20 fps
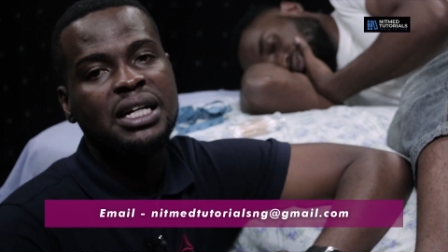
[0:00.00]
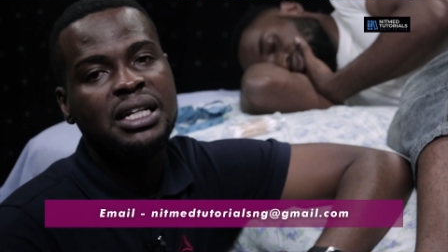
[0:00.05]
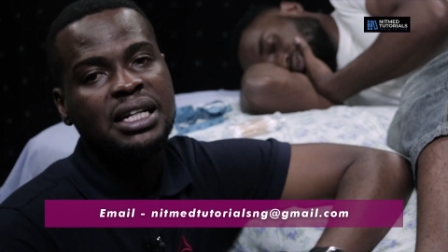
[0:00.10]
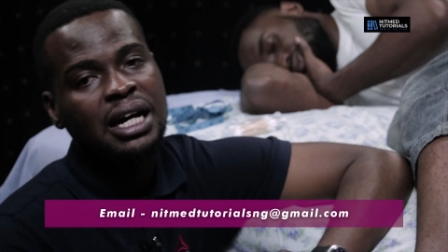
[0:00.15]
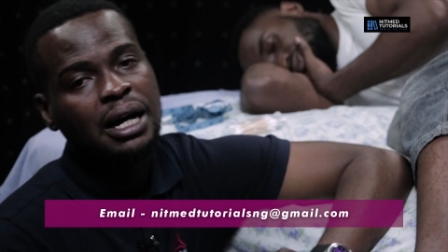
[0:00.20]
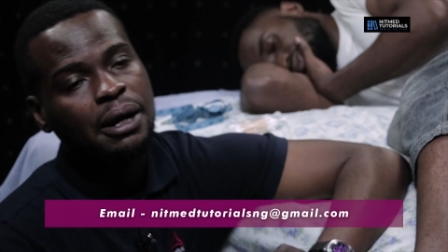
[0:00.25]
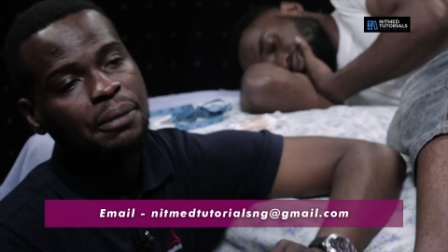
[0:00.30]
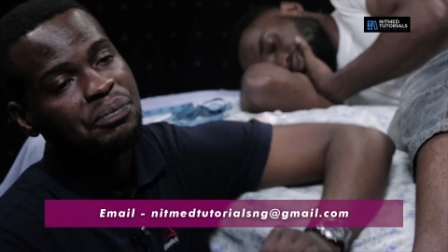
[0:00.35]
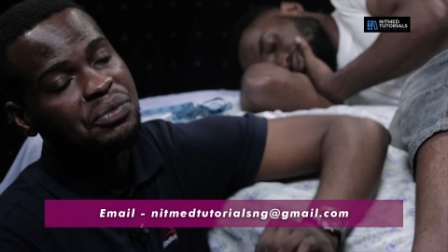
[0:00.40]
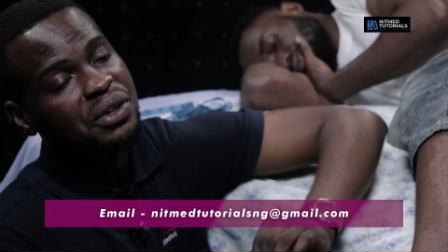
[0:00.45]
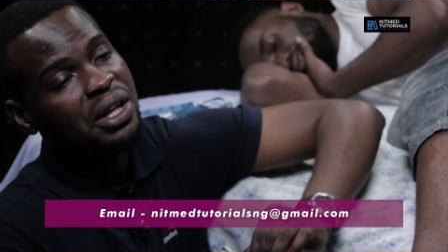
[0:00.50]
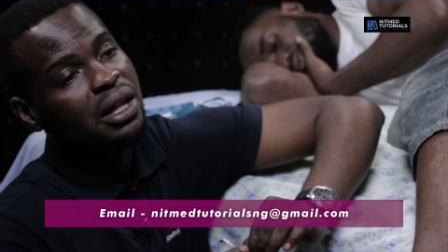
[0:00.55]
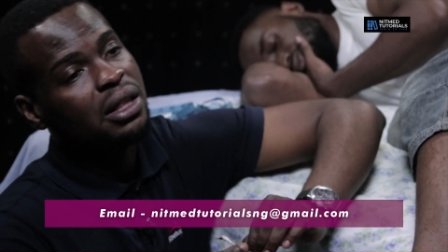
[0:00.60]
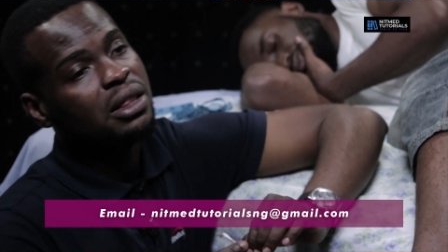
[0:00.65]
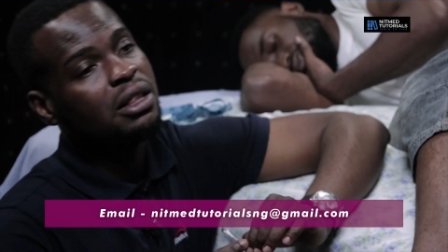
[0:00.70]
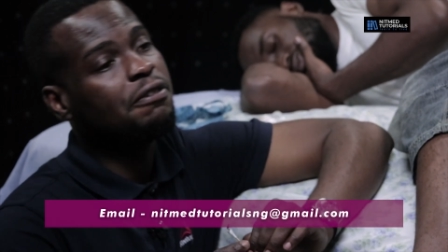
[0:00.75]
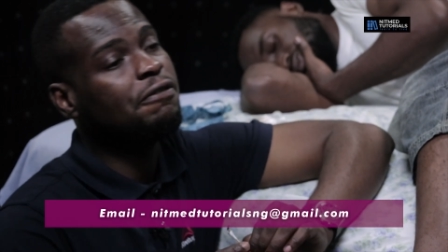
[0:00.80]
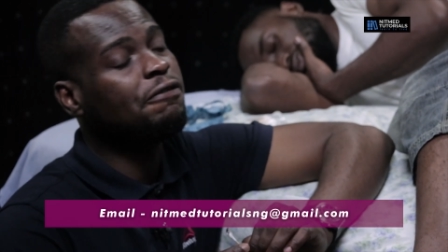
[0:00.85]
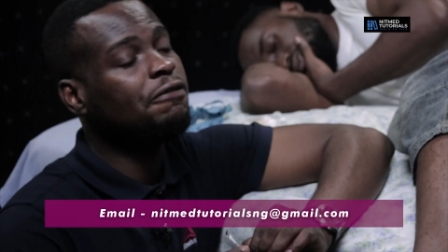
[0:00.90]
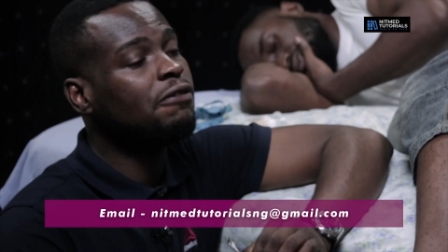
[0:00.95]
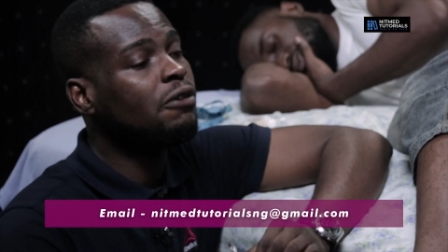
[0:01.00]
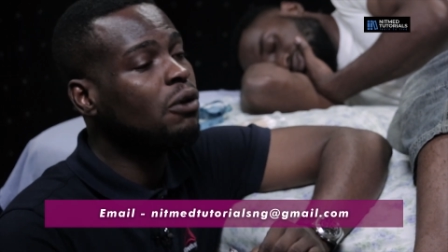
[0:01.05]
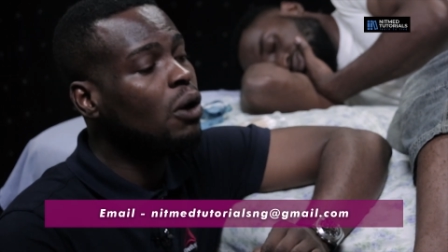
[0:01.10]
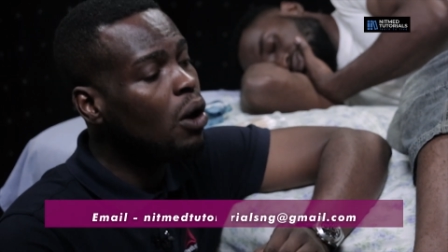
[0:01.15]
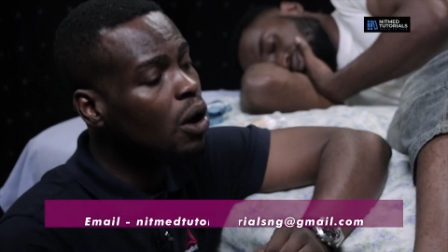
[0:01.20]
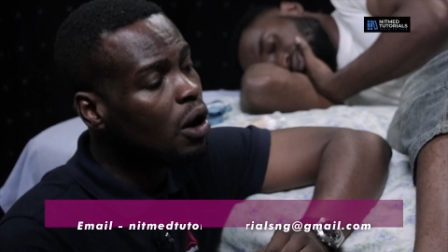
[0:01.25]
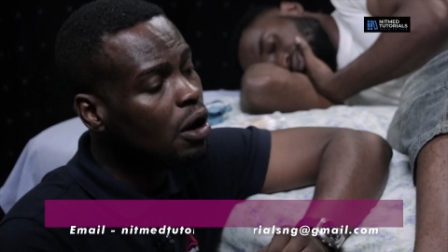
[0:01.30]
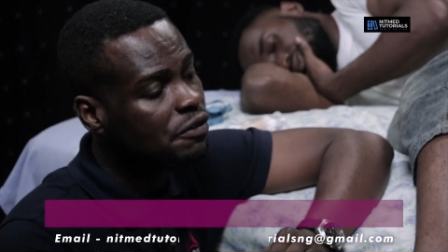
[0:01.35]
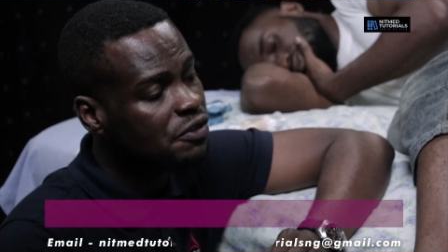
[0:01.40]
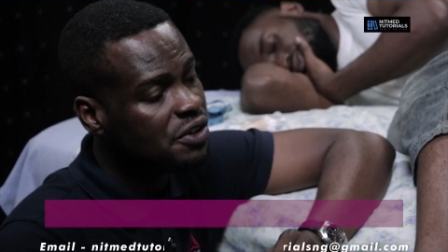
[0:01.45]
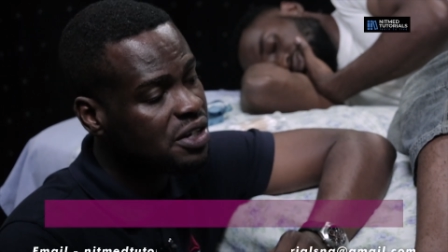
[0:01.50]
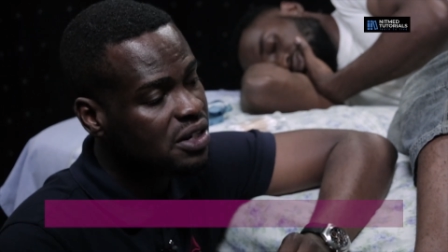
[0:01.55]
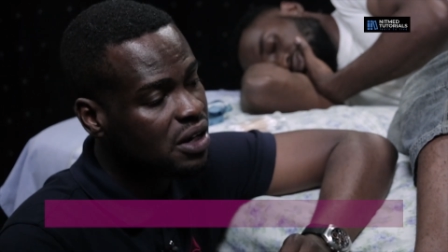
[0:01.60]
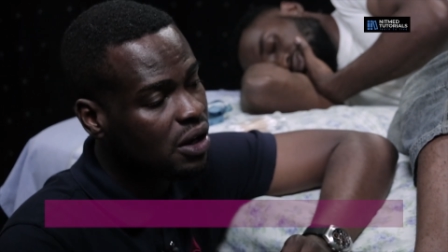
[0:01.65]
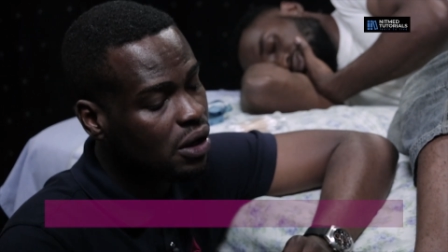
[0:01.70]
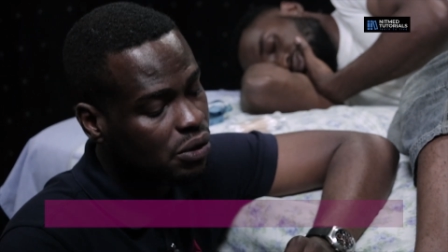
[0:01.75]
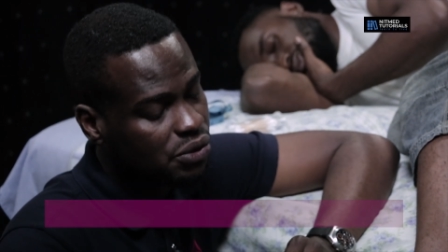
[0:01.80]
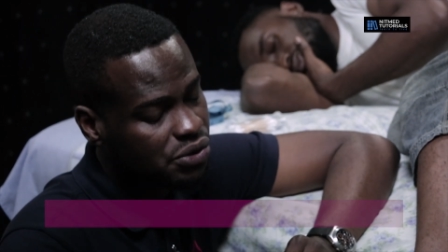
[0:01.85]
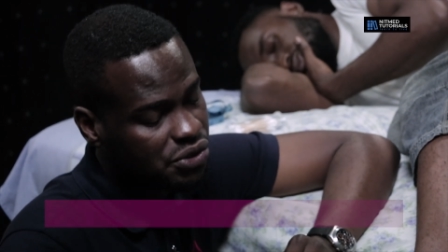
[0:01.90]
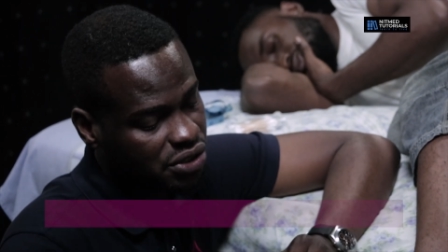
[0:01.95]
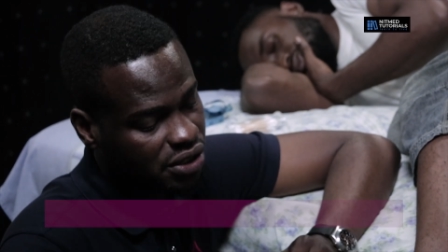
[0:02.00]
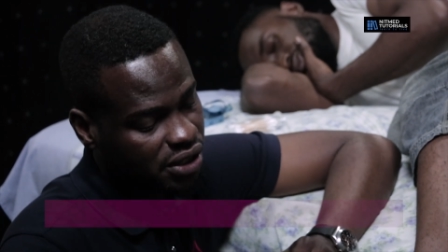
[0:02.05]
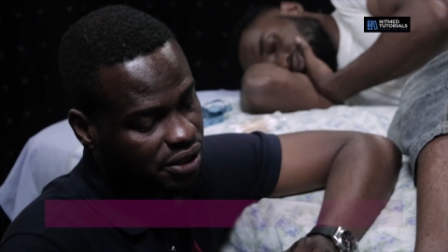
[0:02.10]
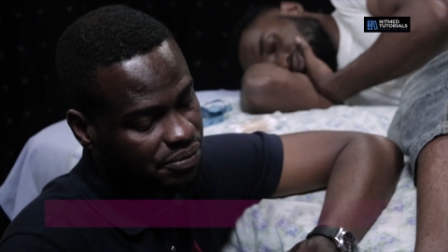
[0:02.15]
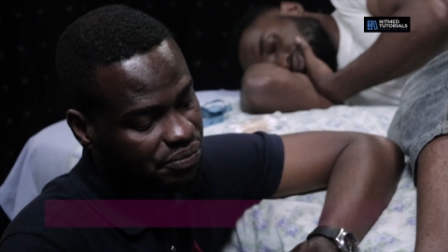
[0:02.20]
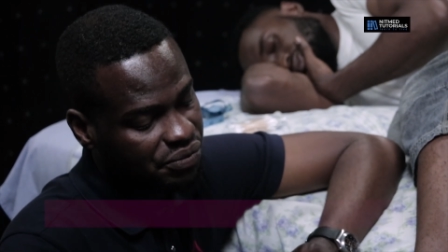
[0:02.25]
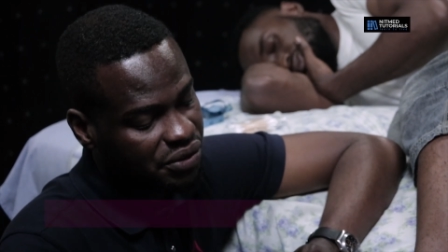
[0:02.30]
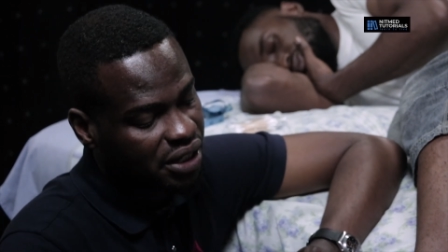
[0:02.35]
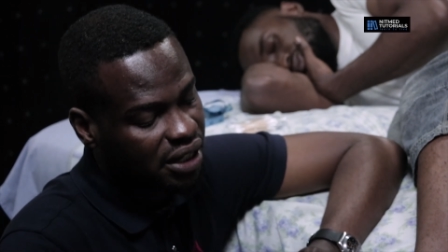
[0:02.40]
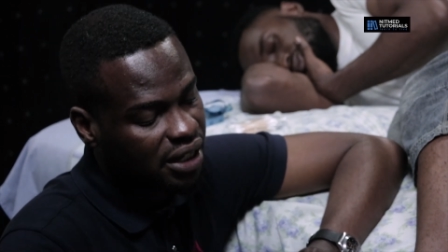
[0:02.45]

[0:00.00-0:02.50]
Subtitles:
Now, the floor of an ulcer